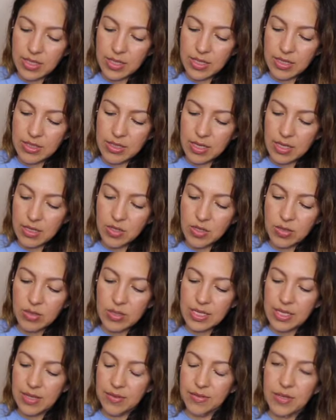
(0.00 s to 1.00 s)
has
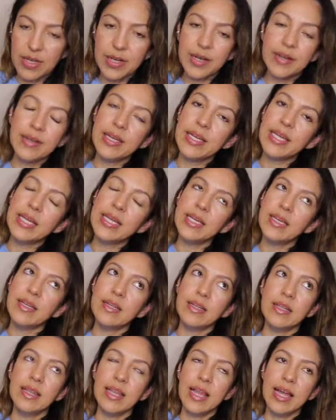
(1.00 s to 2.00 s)
actually a
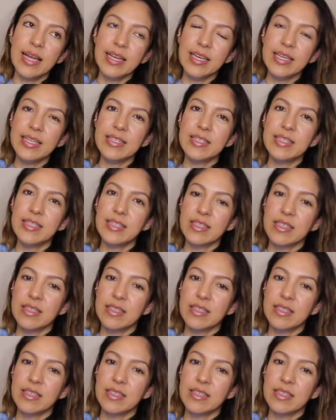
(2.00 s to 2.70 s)
very light